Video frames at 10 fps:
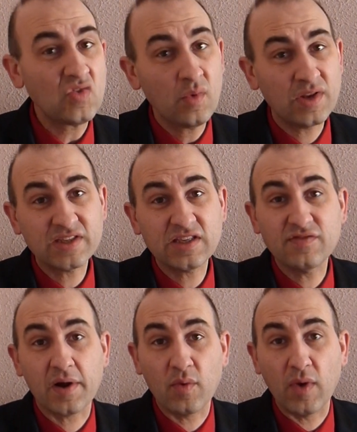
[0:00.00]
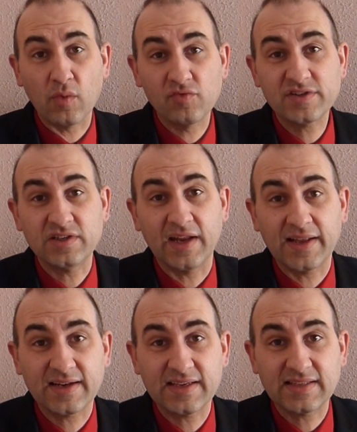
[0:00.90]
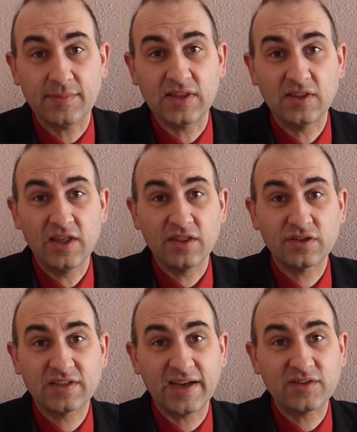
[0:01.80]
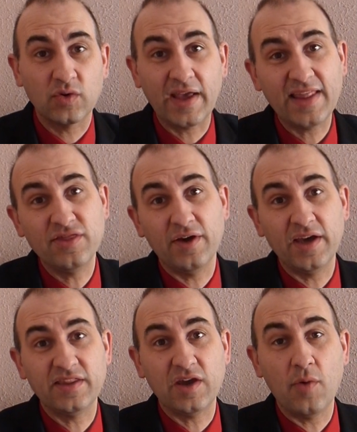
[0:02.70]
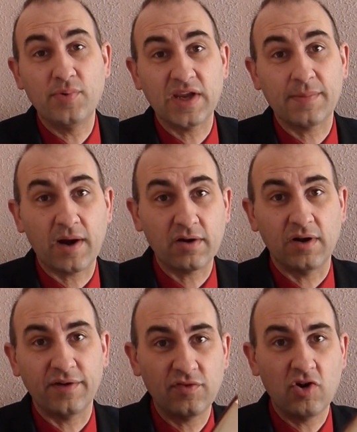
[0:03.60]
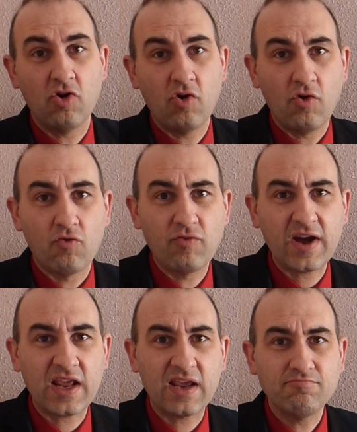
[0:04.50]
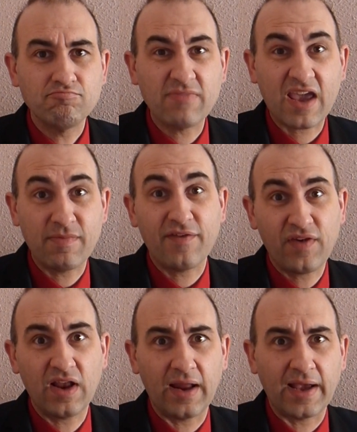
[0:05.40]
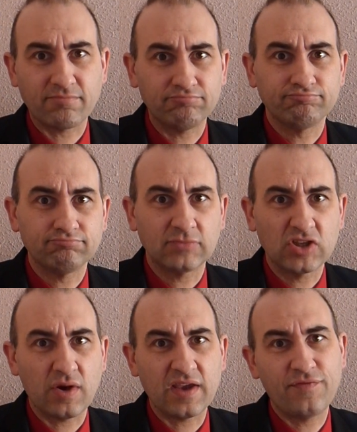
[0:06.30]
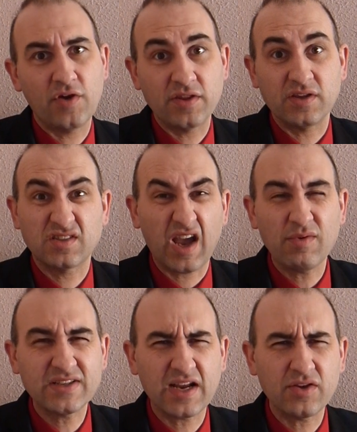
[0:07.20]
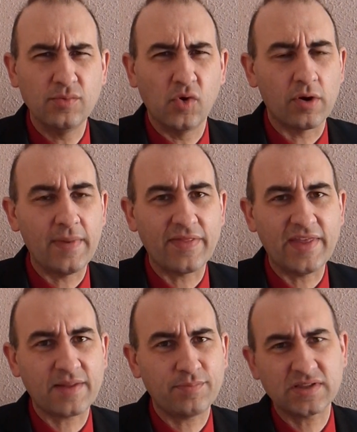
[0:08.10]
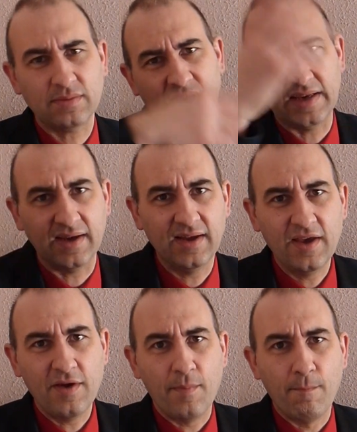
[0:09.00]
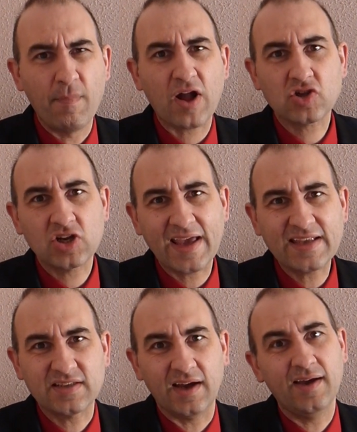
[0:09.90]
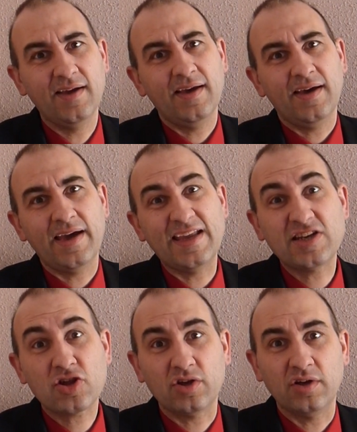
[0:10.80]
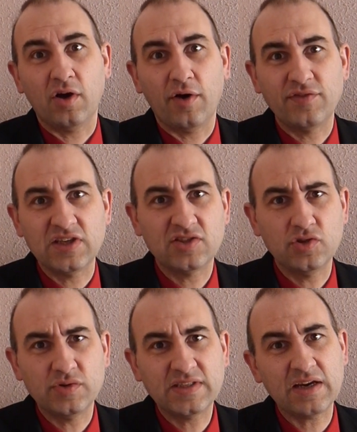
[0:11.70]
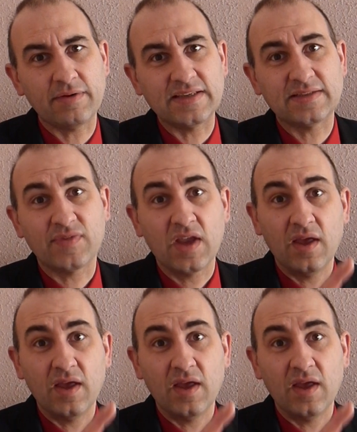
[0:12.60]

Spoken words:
And this is very well written, at least. I mean, the title and the opening paragraph really make me feel like going further. So I will tell you more about that, possibly in a much later edition of this new series.